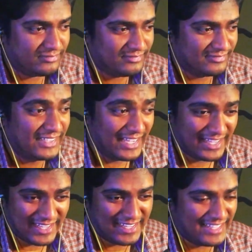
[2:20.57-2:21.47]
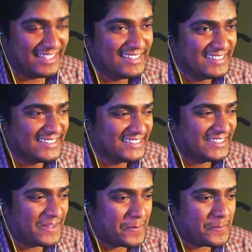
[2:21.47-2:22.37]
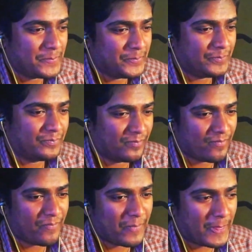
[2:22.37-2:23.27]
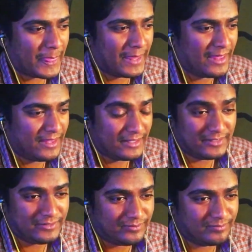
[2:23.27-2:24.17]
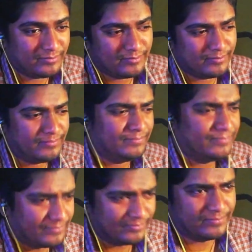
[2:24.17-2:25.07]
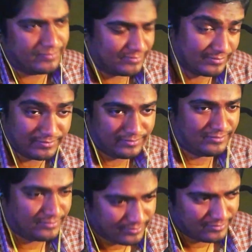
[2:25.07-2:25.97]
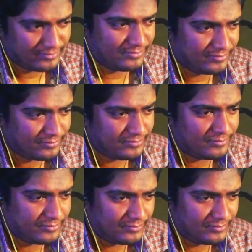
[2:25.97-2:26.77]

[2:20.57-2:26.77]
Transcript: whom had formed secret societies to plot the overthrow of Russia's autocratic system.